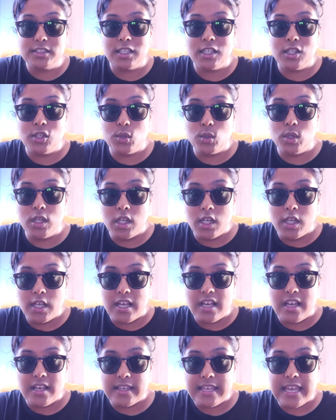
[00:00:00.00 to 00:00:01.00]
So
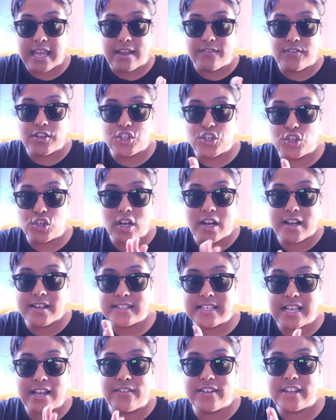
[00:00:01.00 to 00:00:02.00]
yeah, if you do
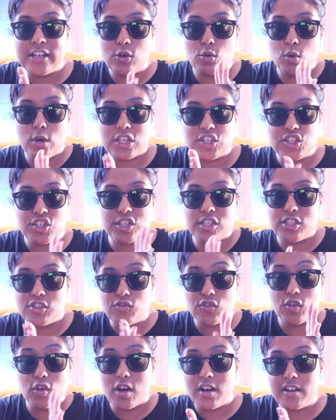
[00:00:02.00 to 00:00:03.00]
guys have any
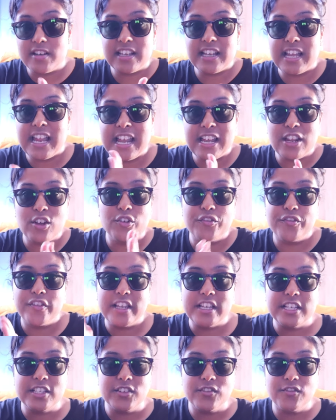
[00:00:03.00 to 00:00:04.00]
questions regarding any of
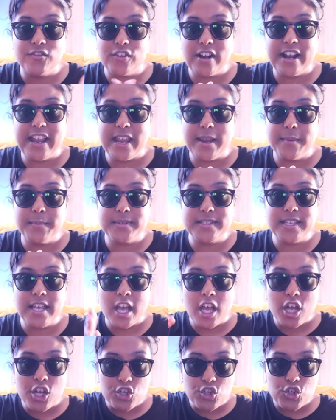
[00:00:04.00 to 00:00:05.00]
these frames,
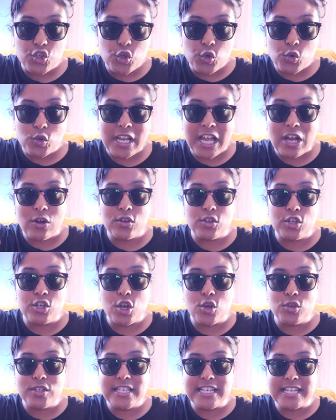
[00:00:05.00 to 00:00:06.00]
do now
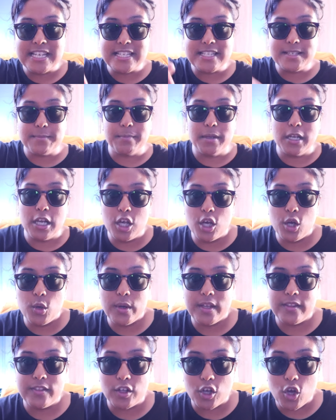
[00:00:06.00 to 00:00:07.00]
note it
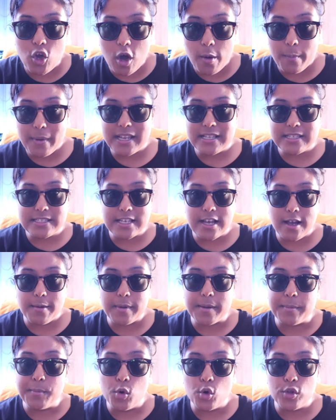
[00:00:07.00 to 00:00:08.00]
below in the comments. I'll
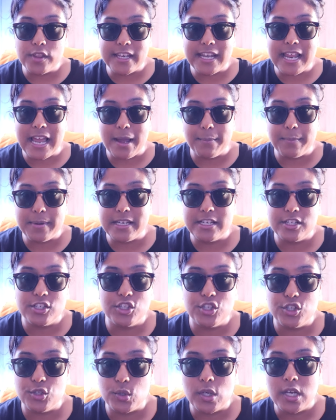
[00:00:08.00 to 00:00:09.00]
be more than happy
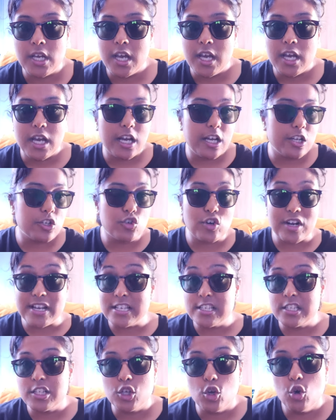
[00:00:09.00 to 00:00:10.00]
to
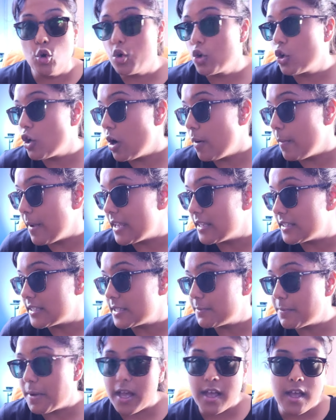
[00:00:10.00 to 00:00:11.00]
address your
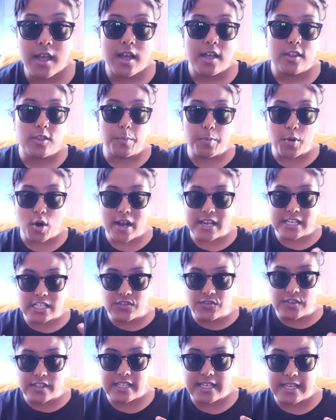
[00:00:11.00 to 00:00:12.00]
comments. But the
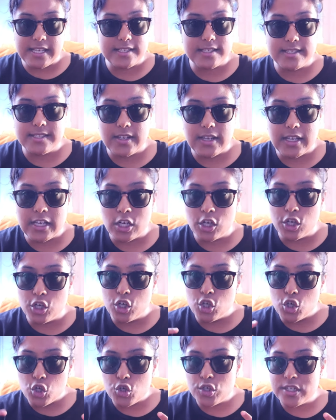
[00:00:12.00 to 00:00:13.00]
price for this,
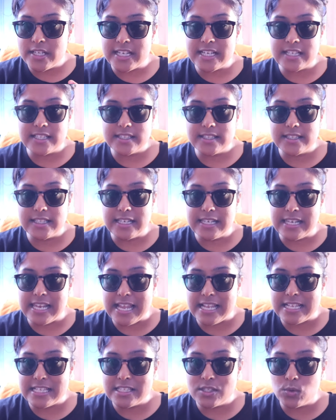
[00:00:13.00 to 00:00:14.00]
including the
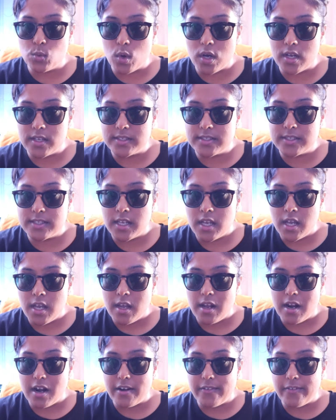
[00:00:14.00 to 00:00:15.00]
lens, was
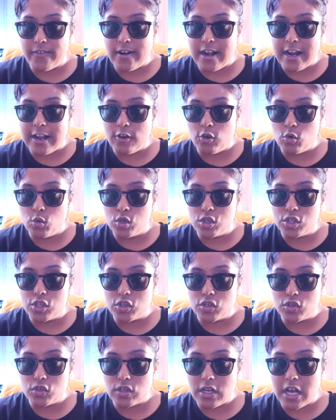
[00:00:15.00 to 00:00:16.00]
around,
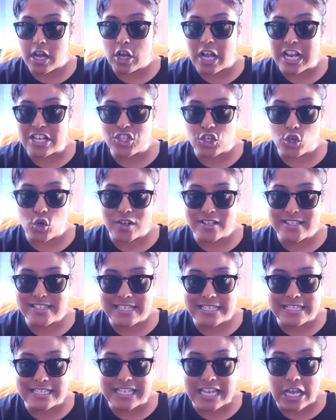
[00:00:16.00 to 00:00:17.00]
I've actually got a
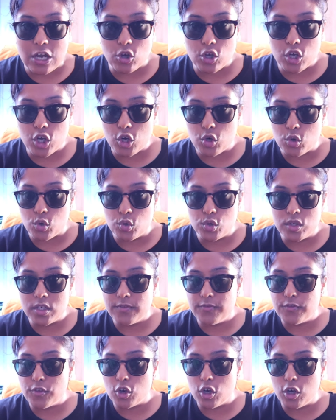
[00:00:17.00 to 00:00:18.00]
discount
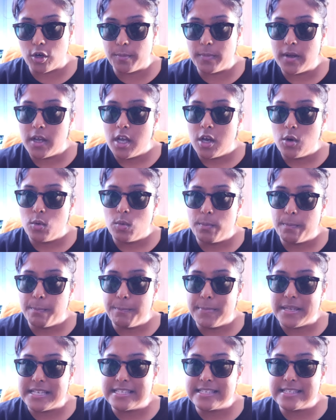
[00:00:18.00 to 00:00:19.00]
code from
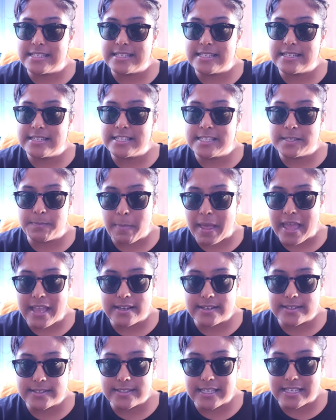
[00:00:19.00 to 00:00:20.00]
Mr.
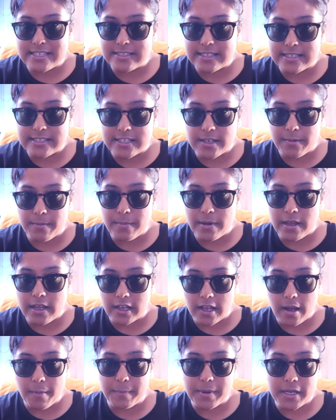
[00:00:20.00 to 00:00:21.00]
Specs. That is a
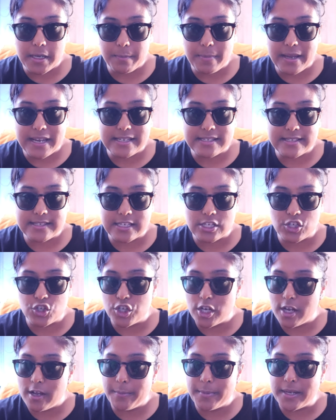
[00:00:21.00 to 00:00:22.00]
company based in
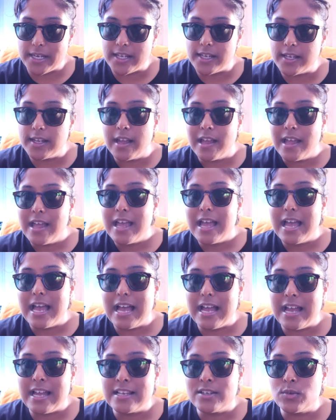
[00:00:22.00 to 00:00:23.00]
Germany.
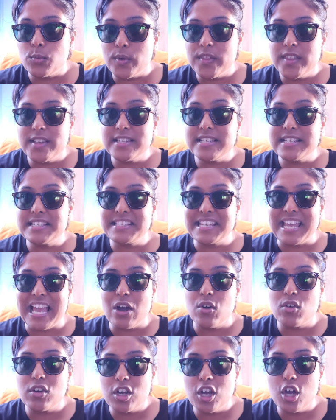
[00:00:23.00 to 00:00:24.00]
And with the
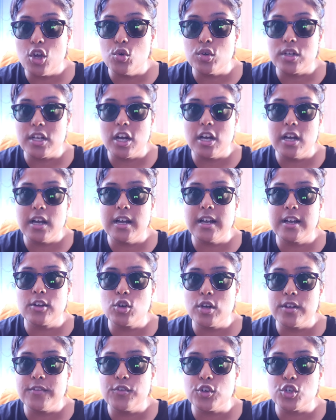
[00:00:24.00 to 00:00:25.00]
discount code, I
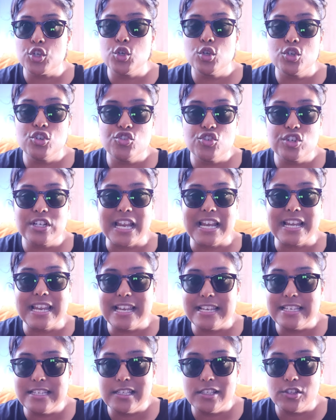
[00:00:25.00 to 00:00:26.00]
got it for
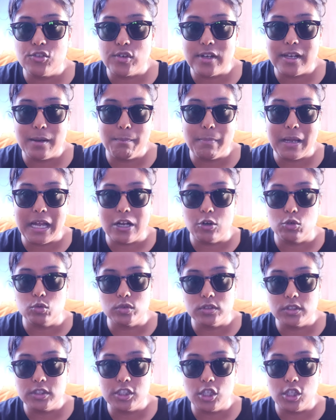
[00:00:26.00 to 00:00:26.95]
£283.